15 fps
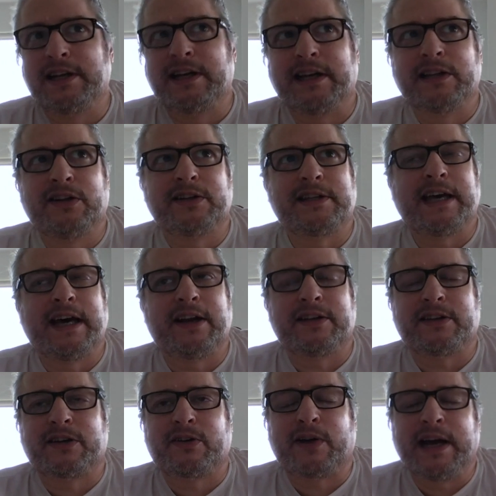I looked out at
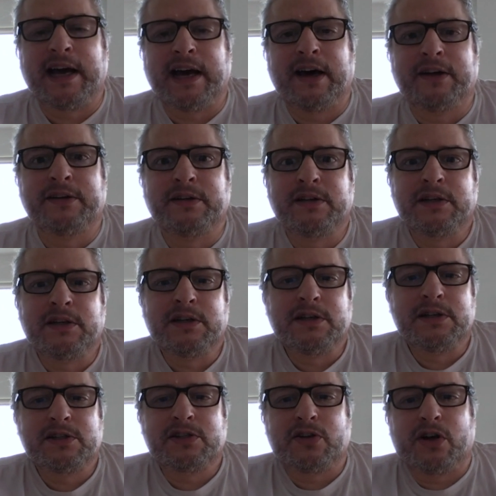the crowd and
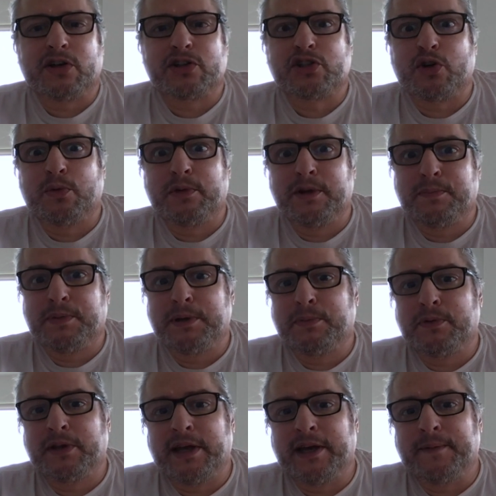saw so many
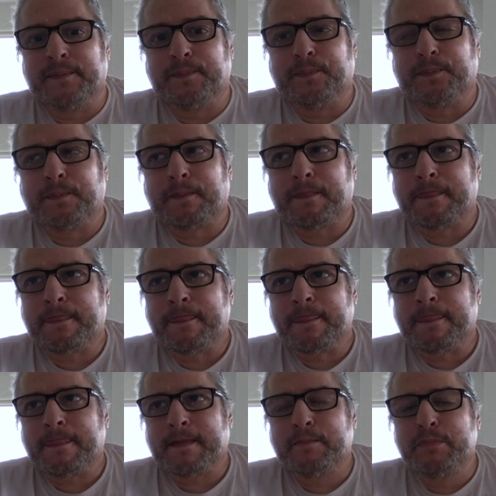people that
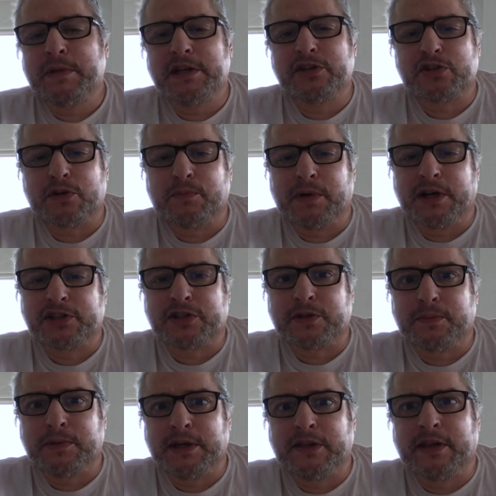mean so much to
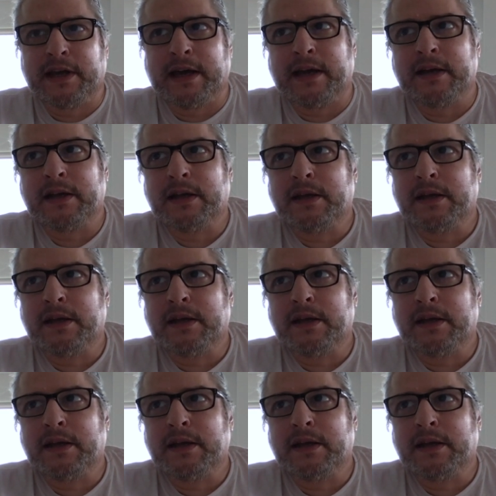me, that